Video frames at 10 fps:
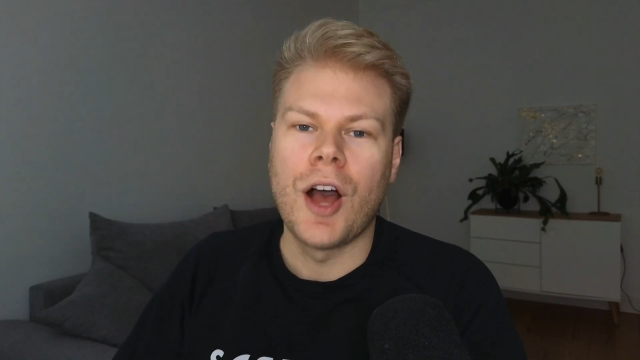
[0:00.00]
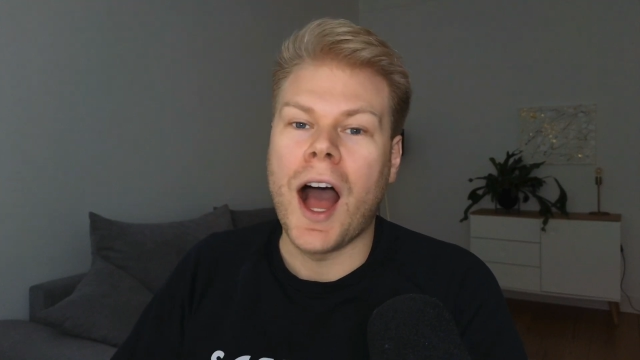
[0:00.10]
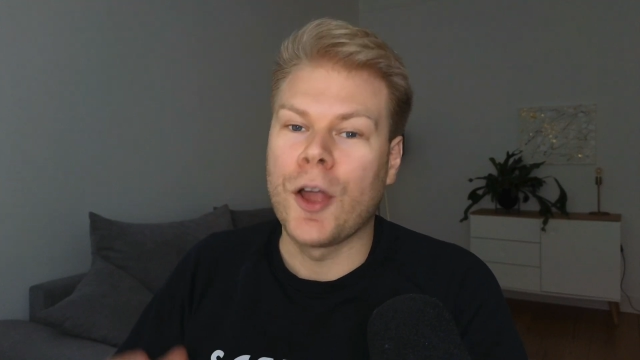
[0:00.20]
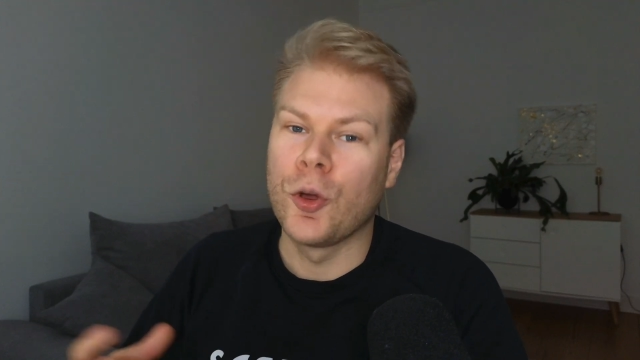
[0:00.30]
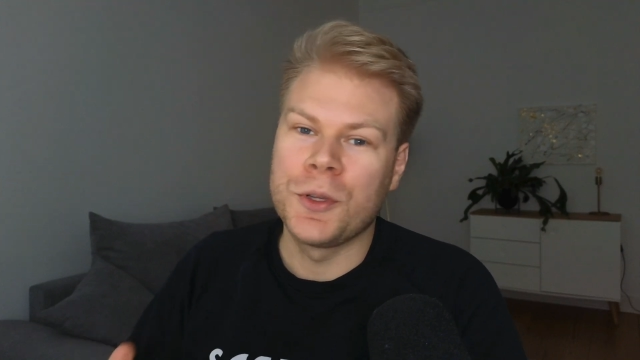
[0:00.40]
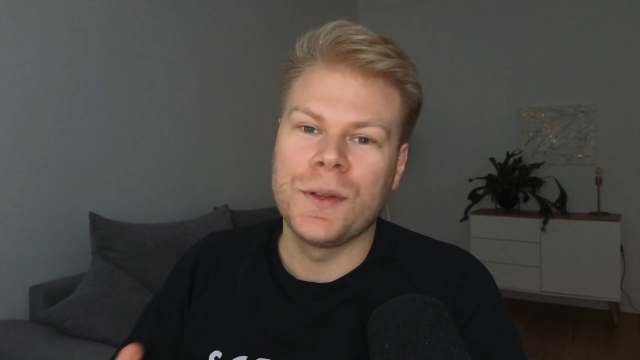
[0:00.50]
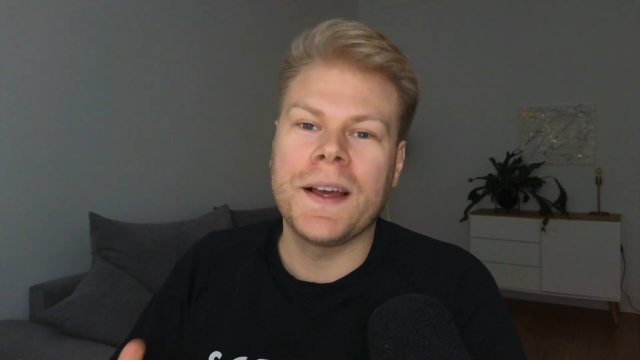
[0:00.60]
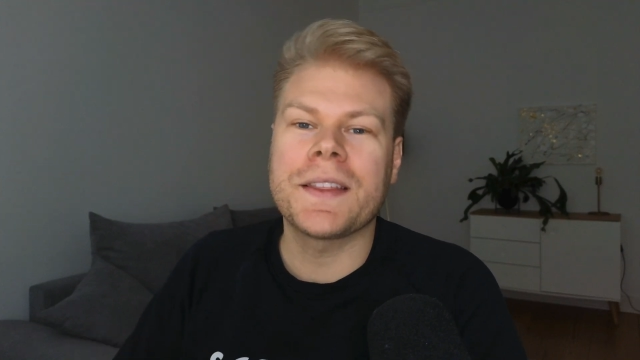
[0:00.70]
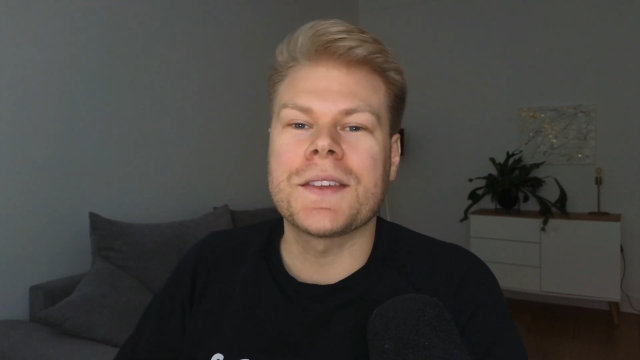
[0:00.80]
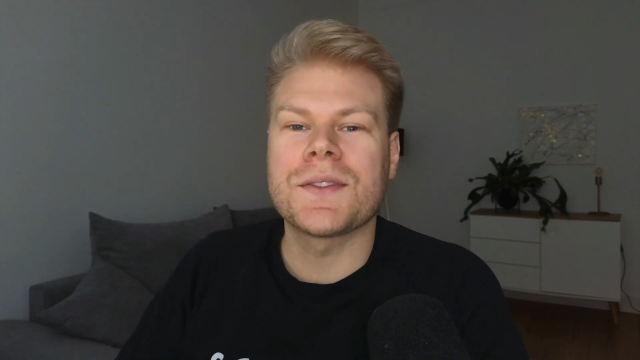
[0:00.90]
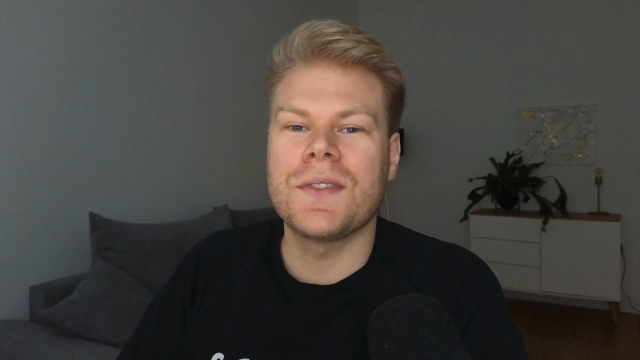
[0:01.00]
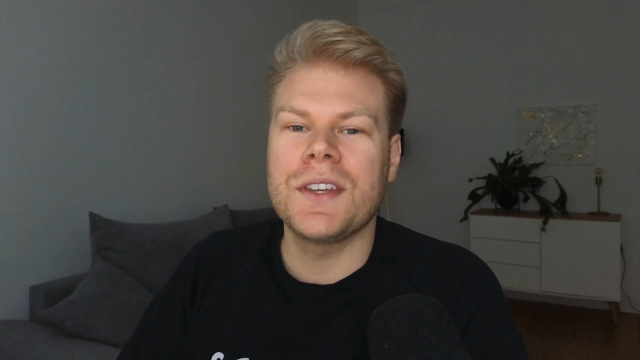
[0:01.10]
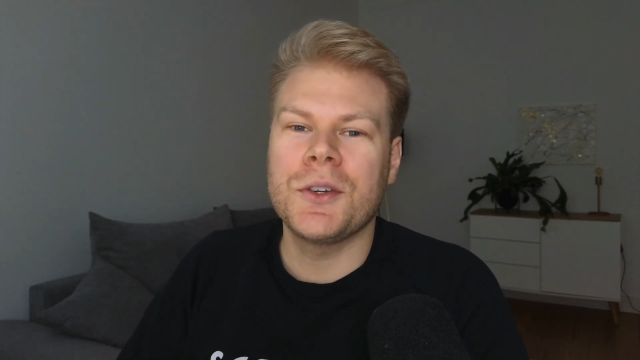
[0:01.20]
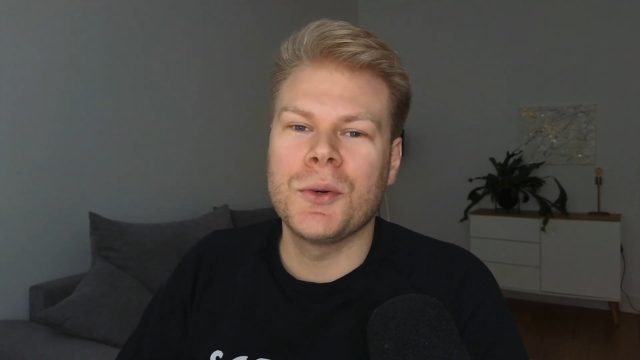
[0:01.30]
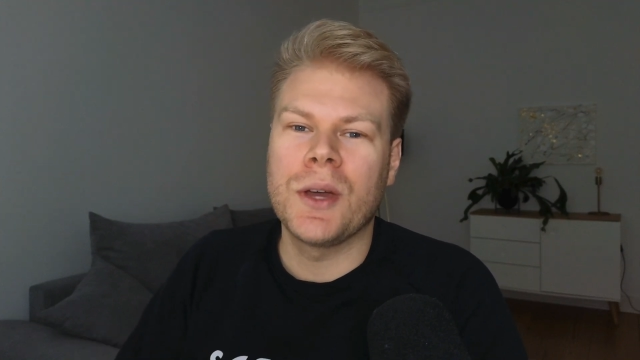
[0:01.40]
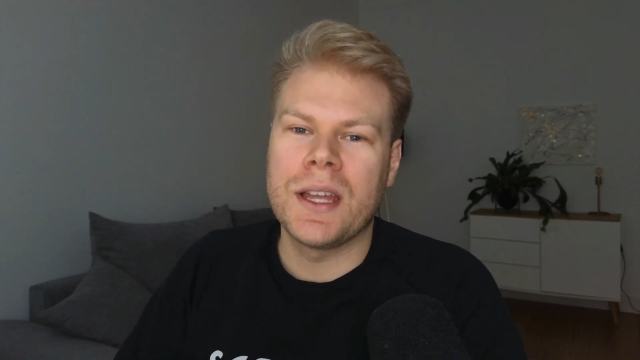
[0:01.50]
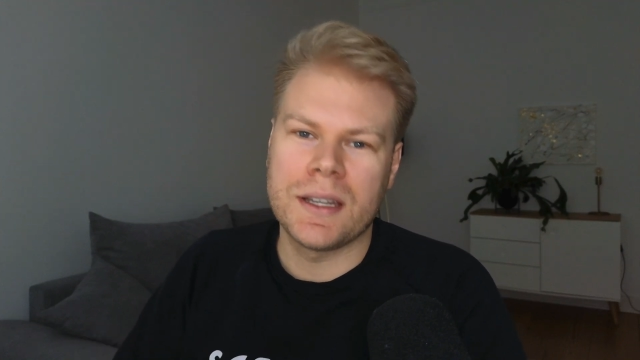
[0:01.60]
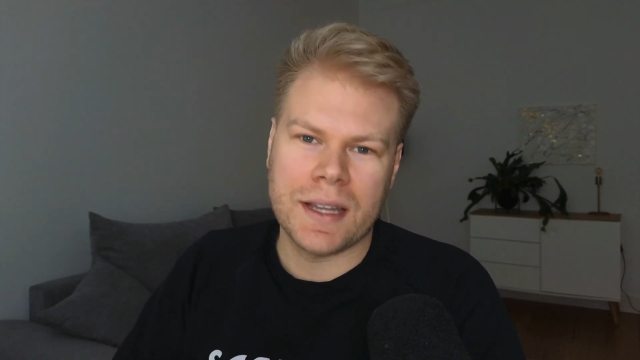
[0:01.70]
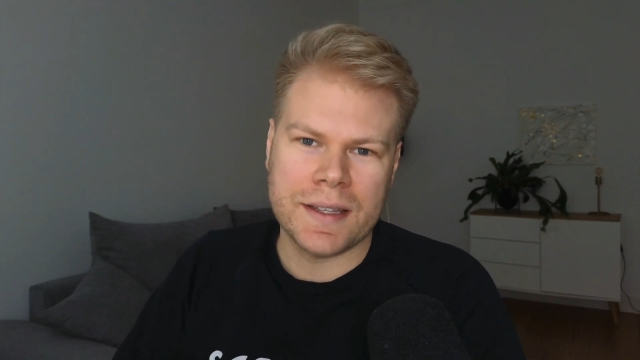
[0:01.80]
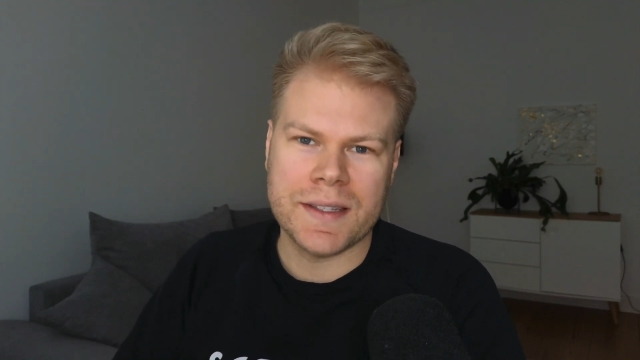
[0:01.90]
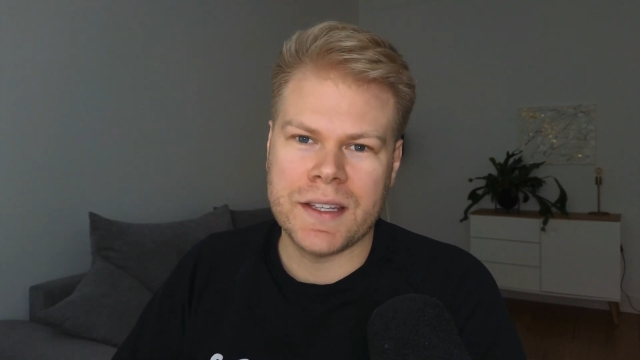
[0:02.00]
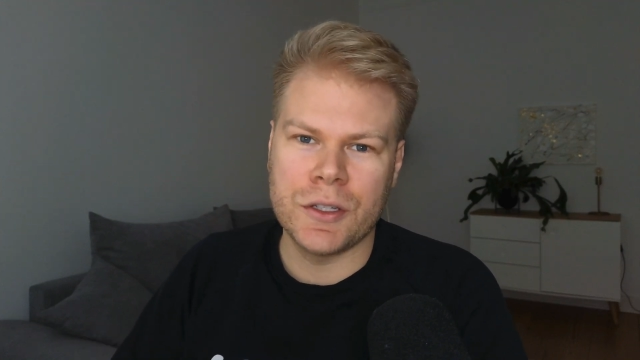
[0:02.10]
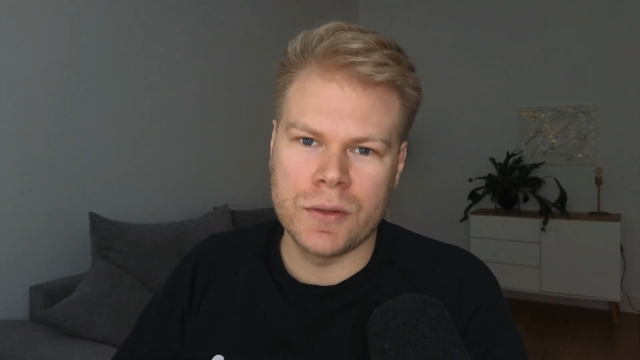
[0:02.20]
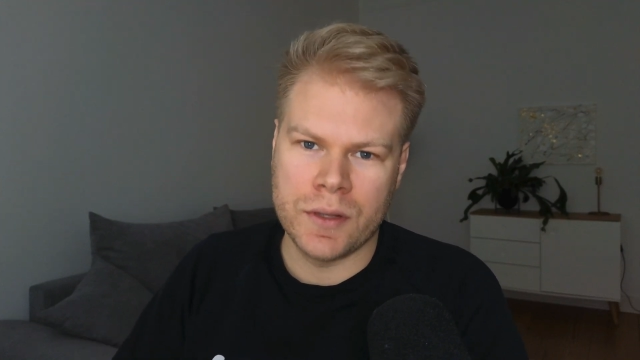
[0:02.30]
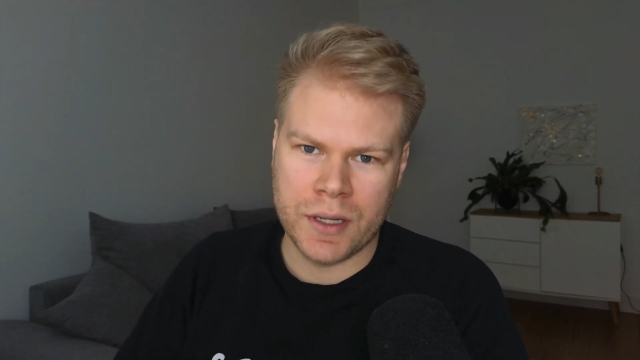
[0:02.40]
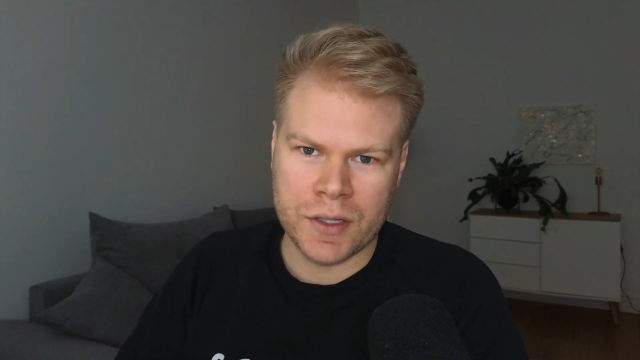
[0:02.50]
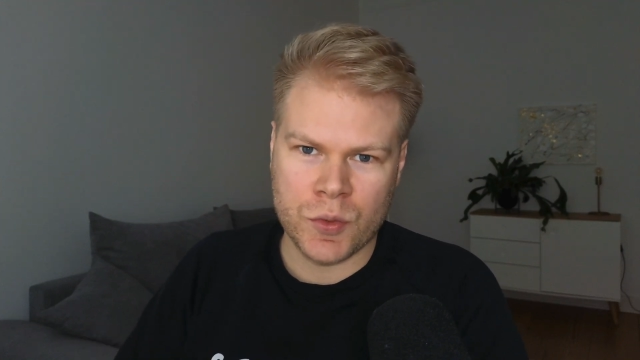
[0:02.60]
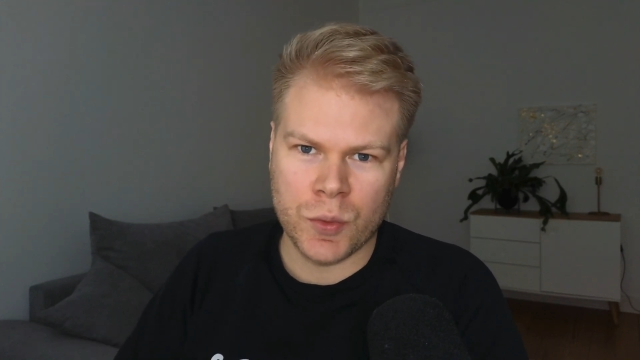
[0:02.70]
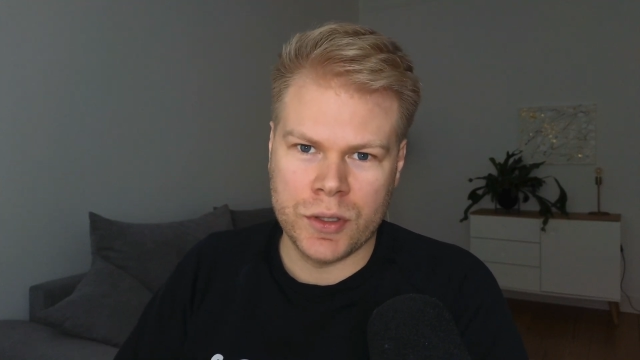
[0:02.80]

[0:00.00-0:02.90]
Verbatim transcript: I hope you liked this video and I see you in the next